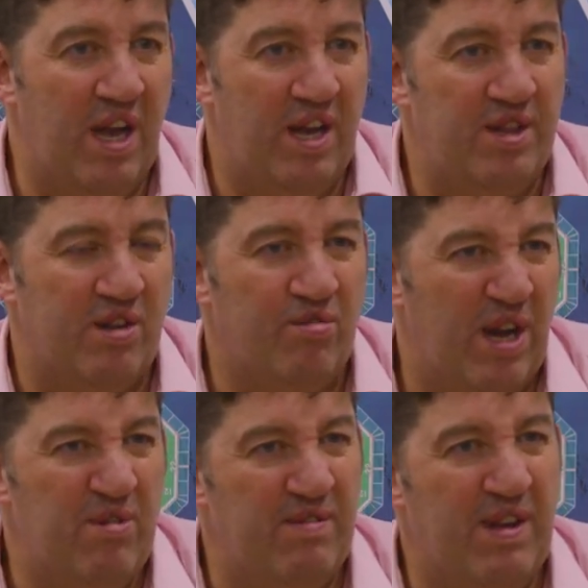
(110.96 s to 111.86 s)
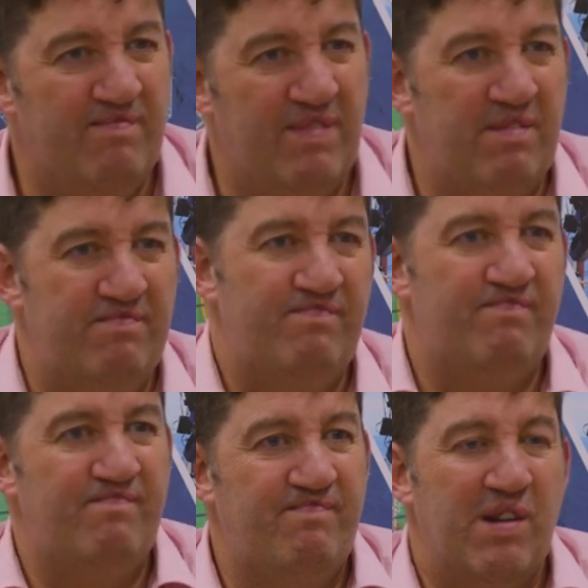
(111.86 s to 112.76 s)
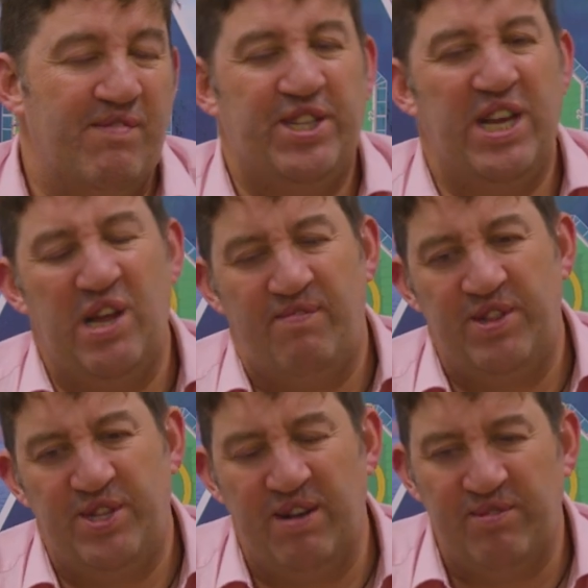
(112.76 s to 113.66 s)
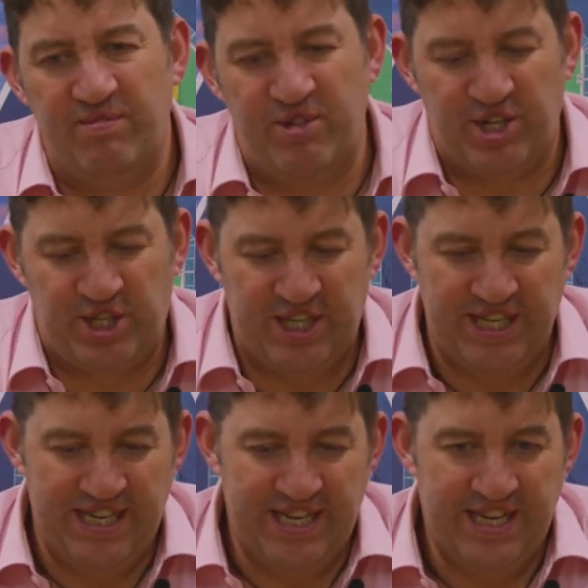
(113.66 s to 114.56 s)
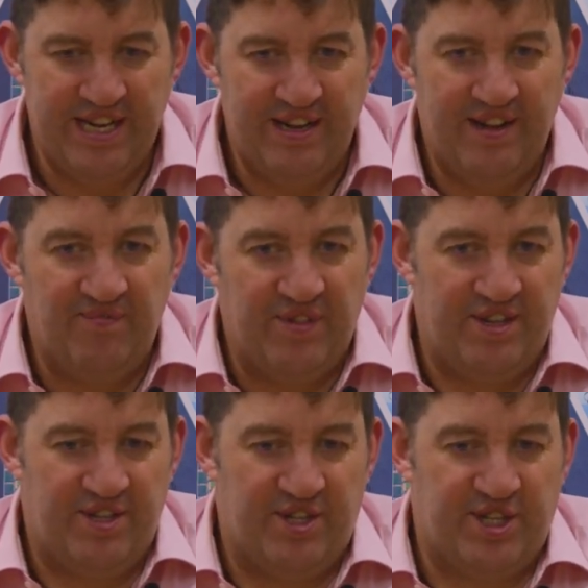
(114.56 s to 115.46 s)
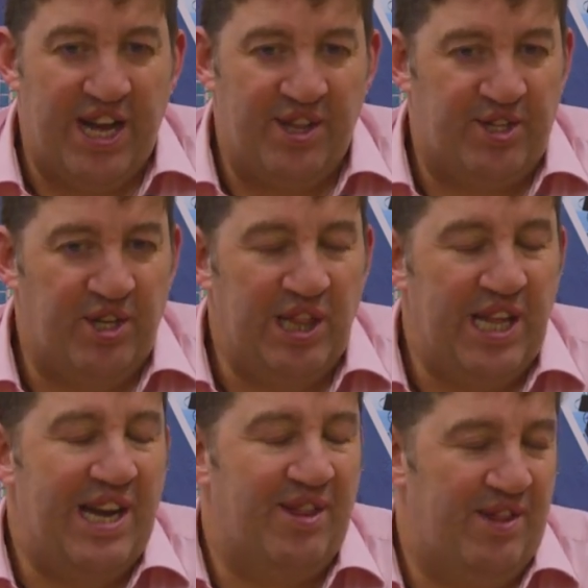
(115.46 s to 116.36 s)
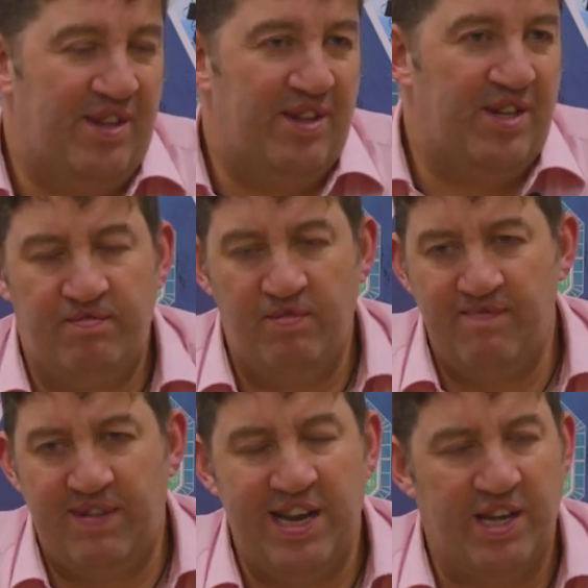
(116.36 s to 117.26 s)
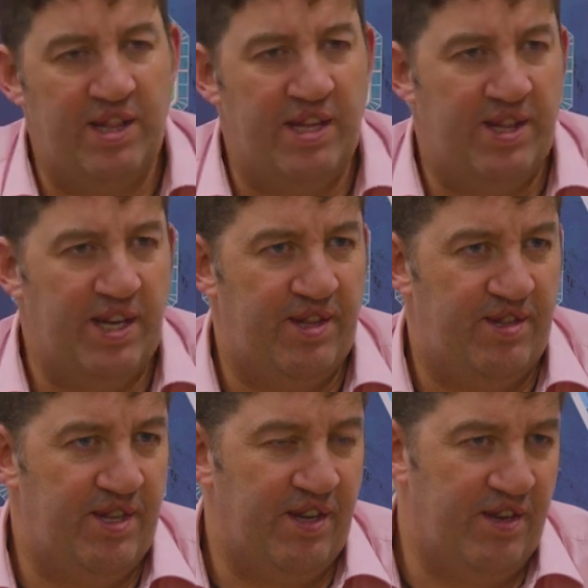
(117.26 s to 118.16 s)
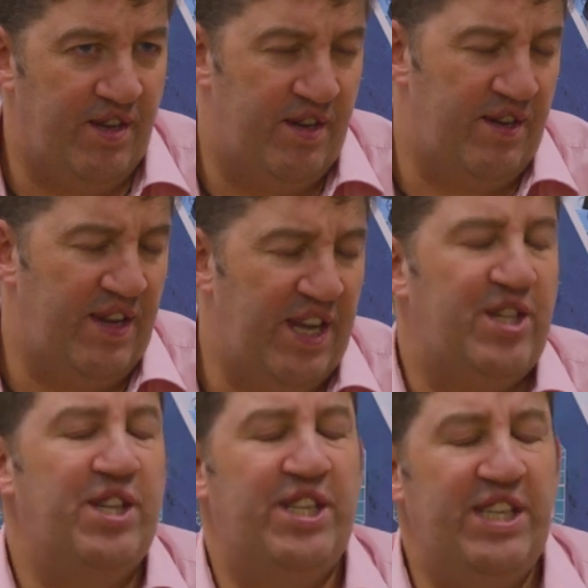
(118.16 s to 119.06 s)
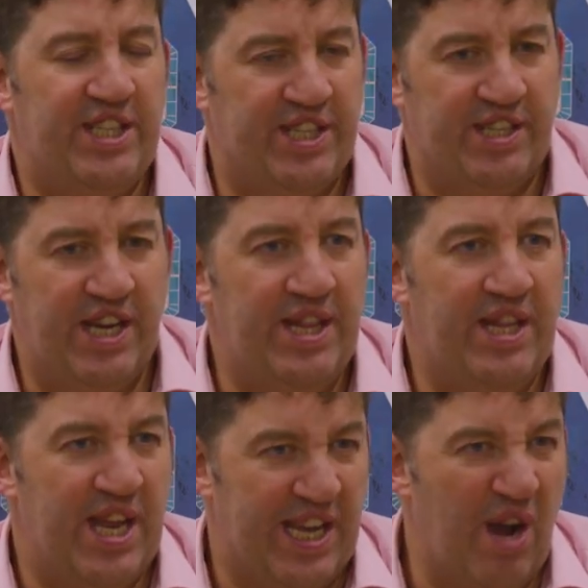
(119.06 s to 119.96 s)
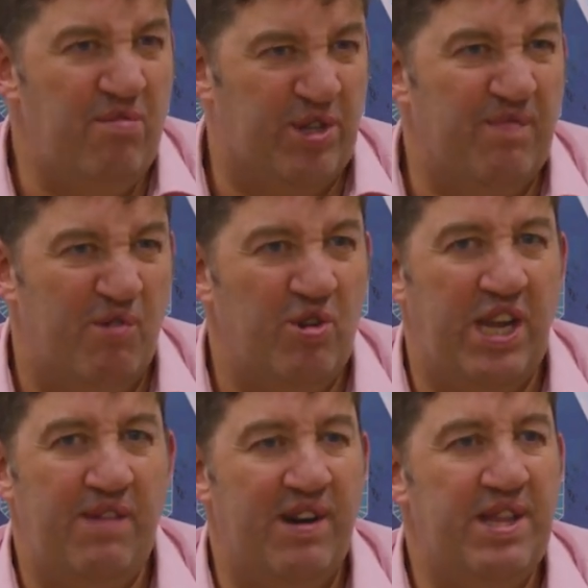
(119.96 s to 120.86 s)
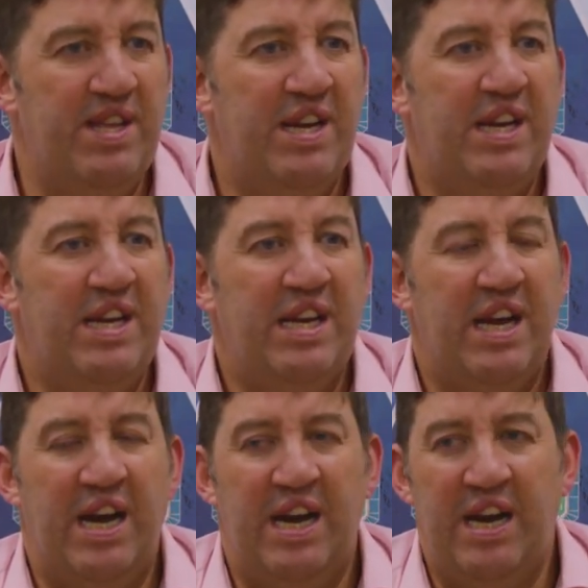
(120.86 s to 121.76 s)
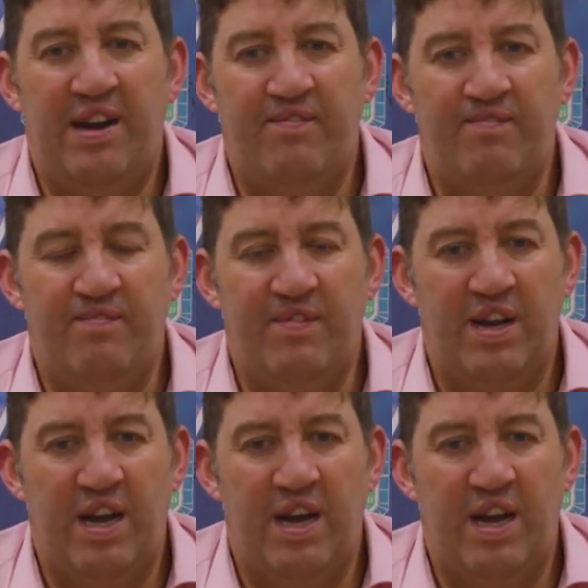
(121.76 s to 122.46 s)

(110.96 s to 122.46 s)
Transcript: uh, knuckle down and, and, and buck myself up in terms of just starting to learn I went back and I did degree, uh, agencies and, accounts and bookkeeping um,